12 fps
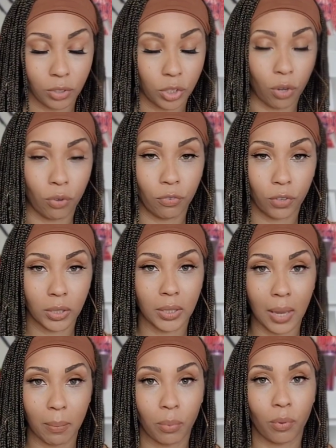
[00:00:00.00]
So for
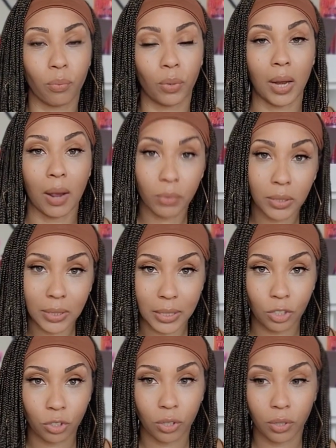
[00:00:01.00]
example, when I was a
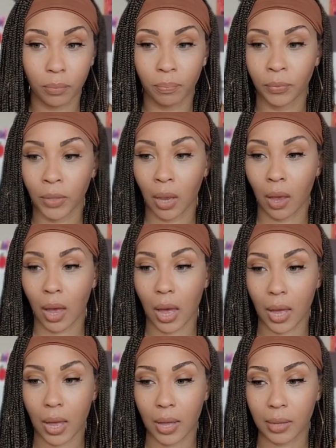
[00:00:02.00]
teacher,
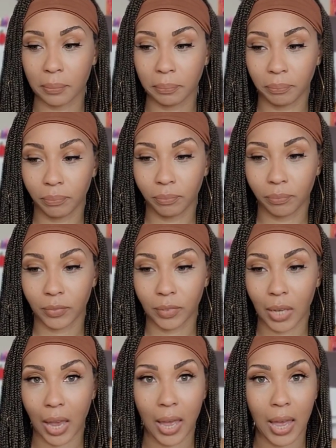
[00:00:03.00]

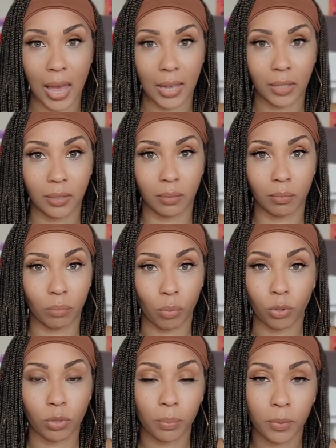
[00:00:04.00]
I had
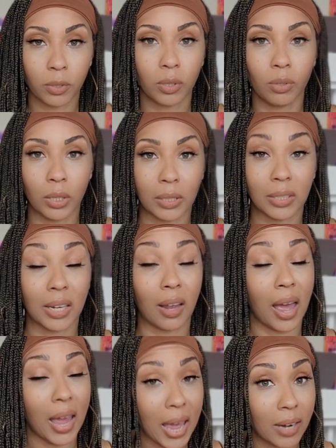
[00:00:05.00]
multiple students. Now
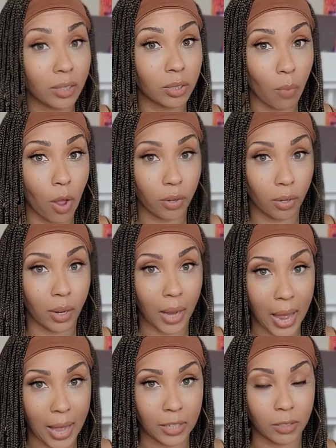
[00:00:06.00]
I had a smaller
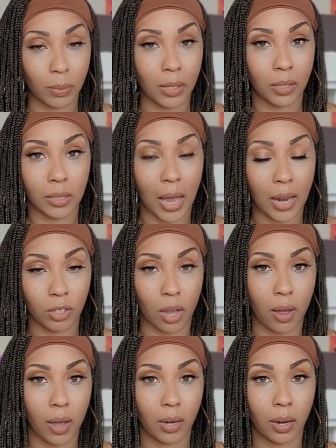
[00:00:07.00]
class because I
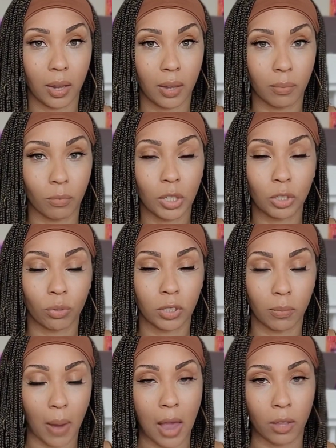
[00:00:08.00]
taught resource
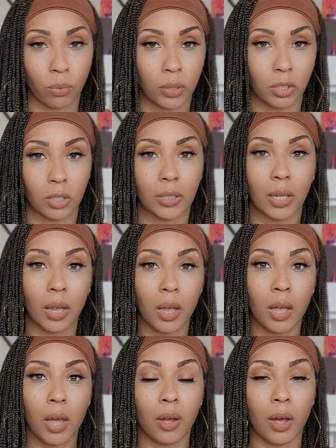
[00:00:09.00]
math, which is
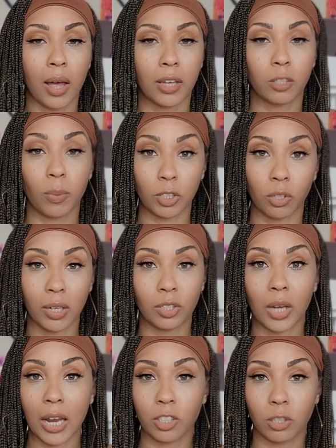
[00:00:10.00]
special
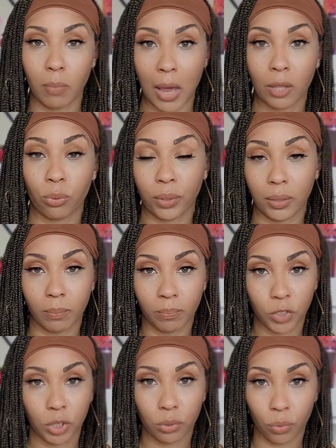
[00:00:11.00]
education math with
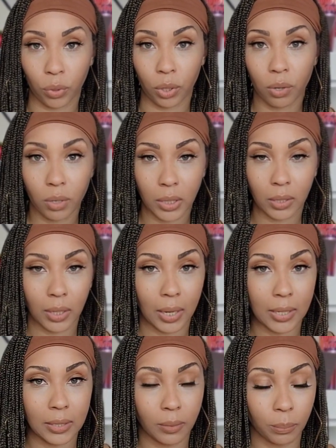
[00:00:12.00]
children with learning
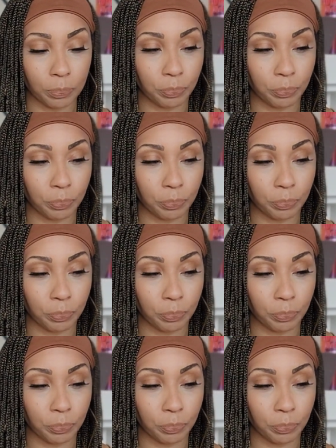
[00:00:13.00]
delays.